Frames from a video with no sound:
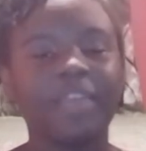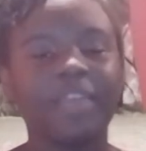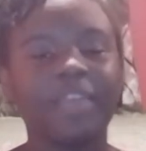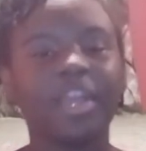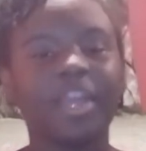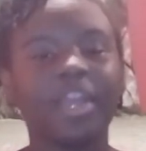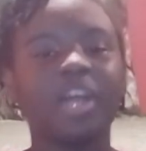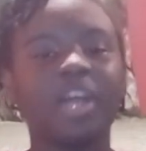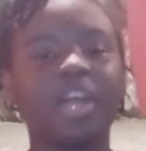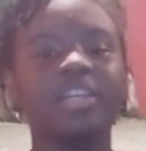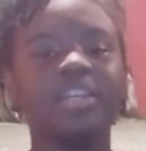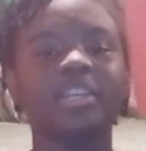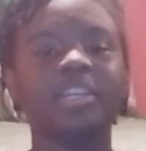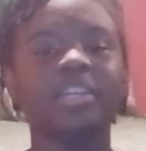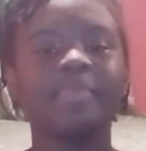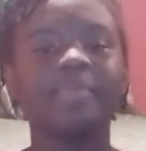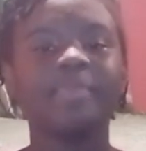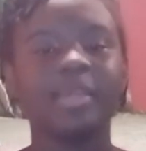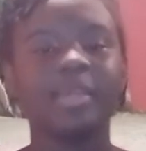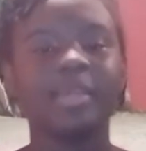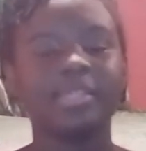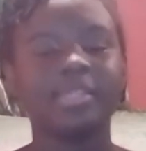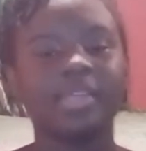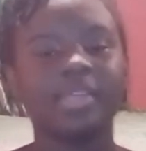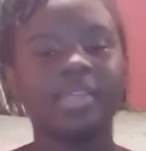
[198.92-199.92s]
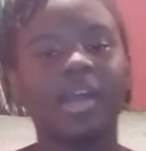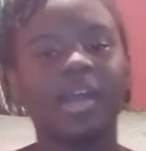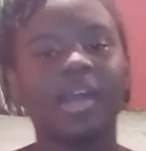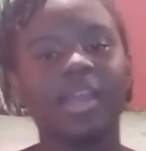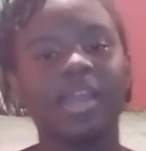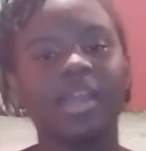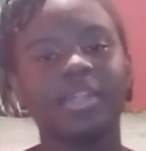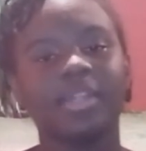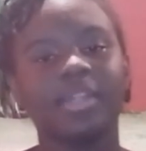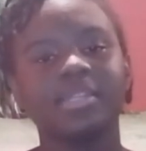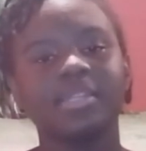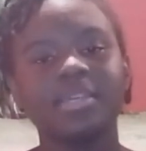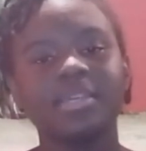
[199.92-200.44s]
for colored pencil
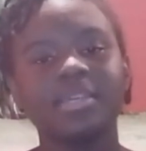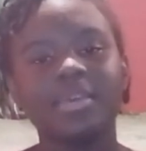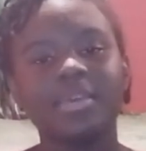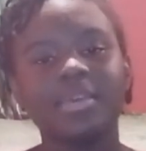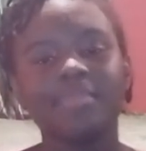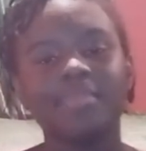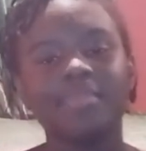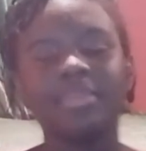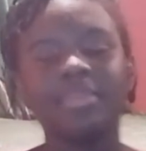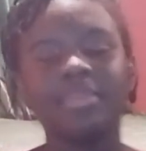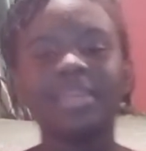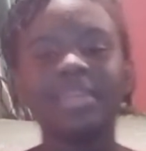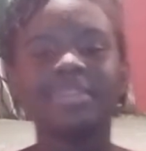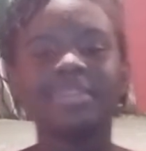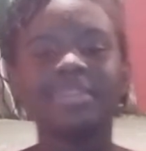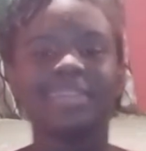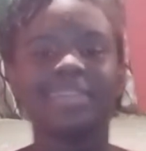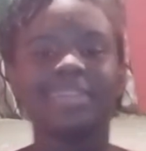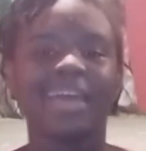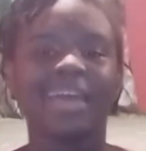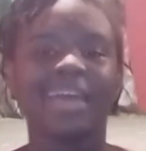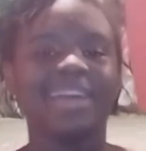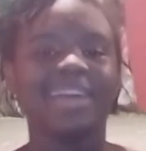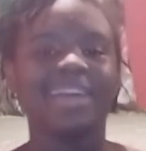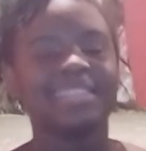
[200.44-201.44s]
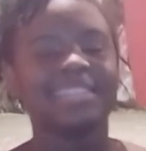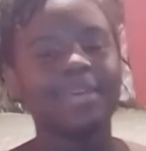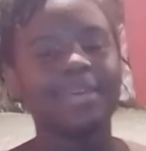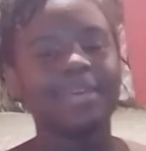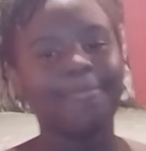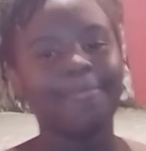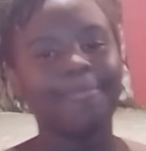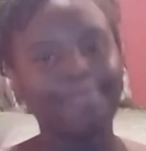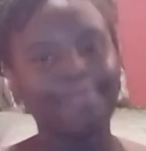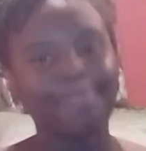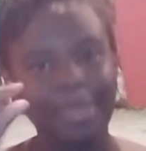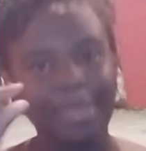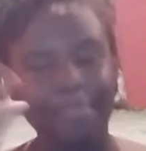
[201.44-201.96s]
art because it has
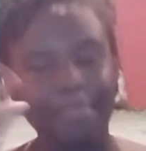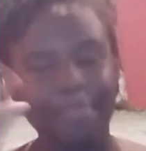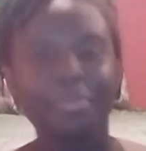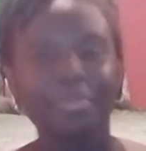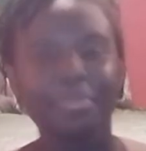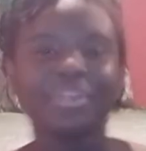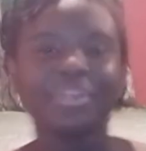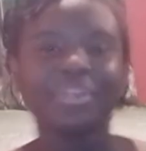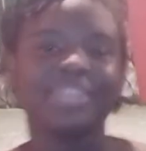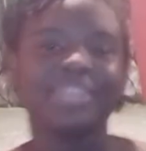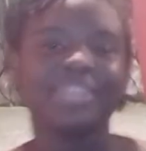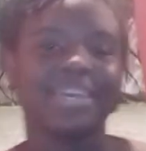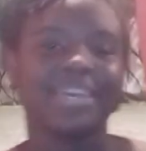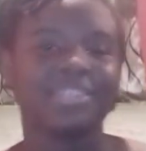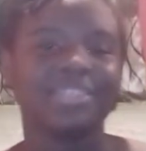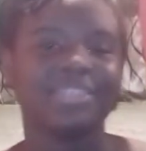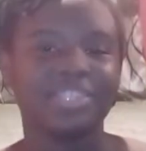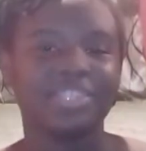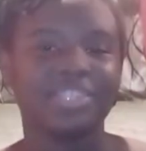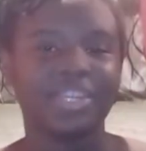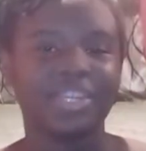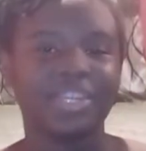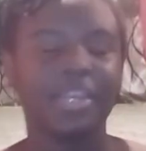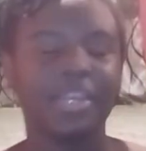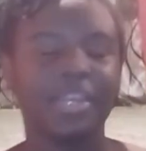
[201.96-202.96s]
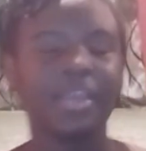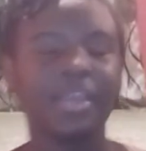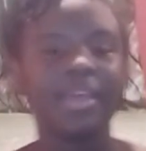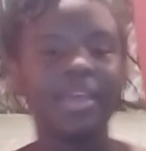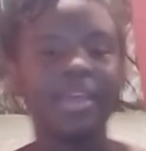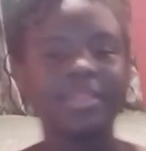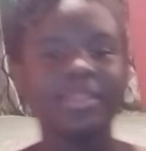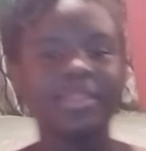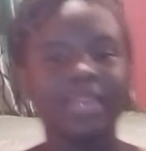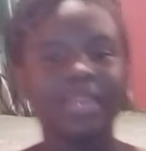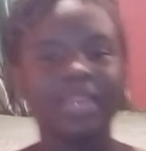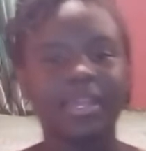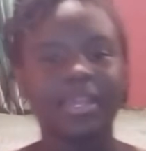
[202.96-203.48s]
a bit more texture
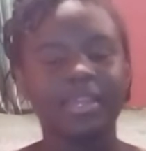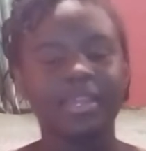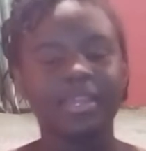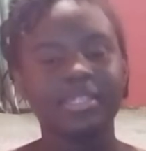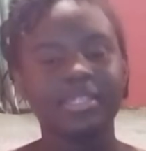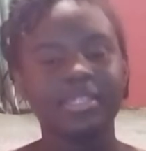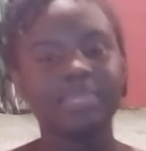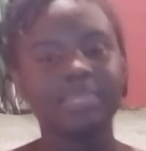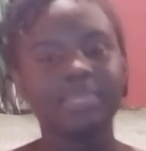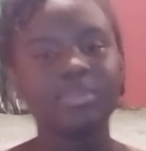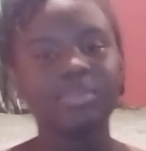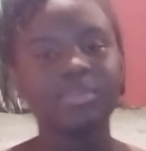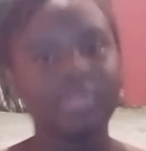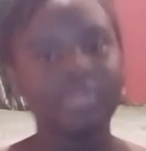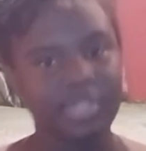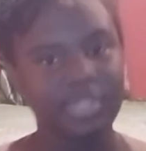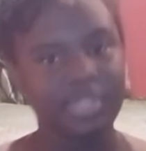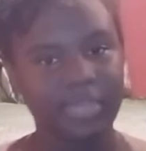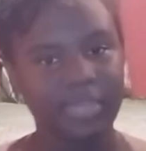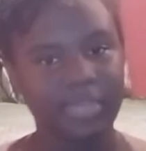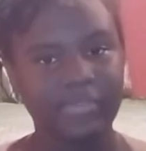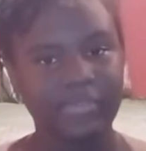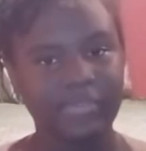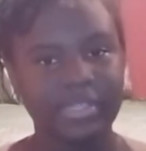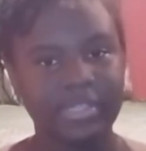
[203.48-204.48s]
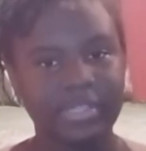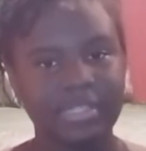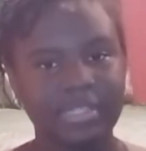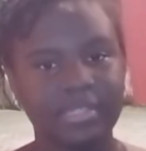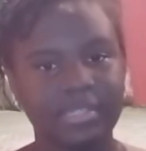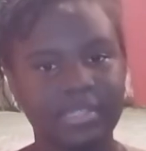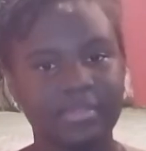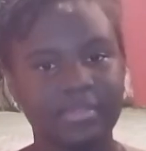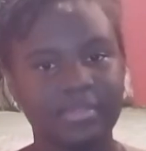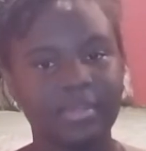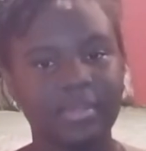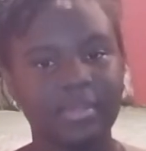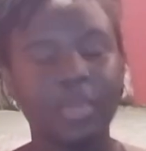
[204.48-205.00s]
than a smooth
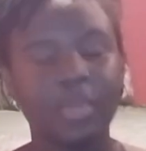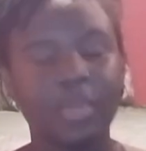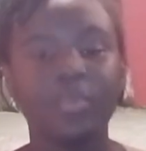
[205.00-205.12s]
surface,